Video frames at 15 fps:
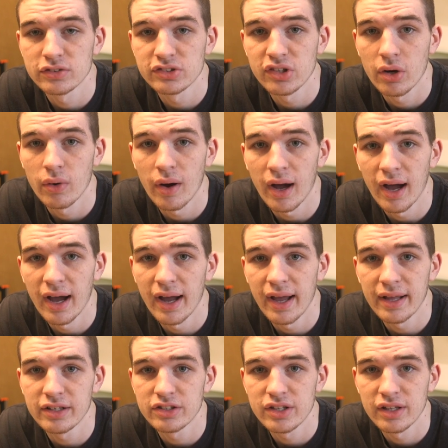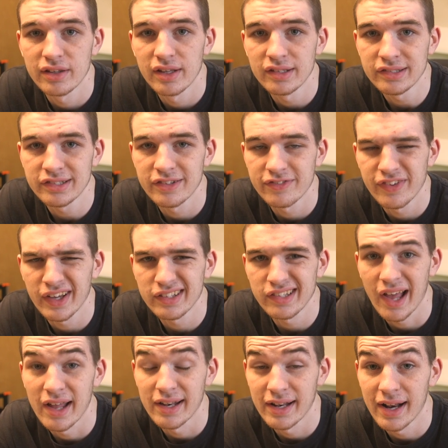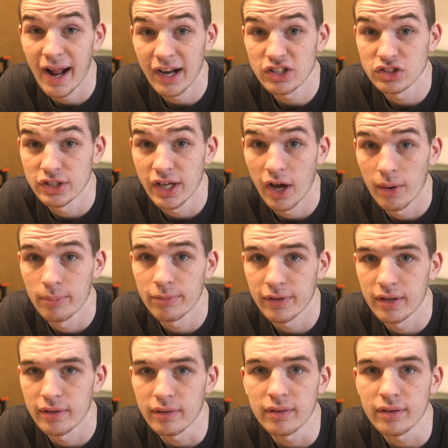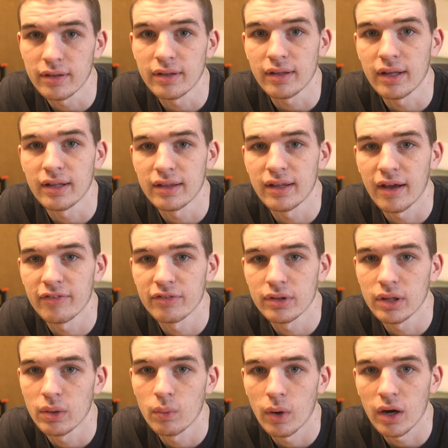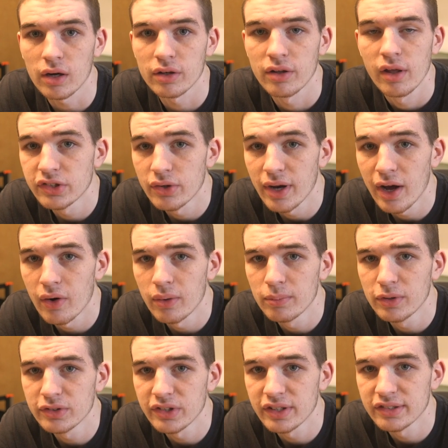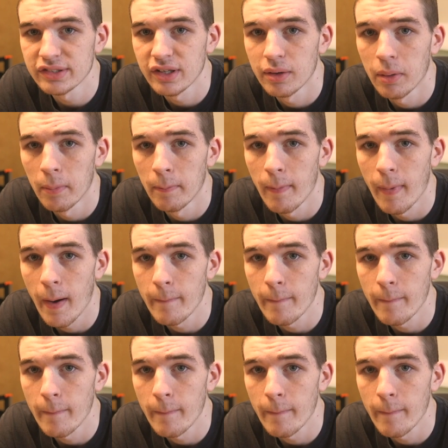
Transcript: So I did this to fix that, and it actually helped it. It definitely worked. So now I'm using some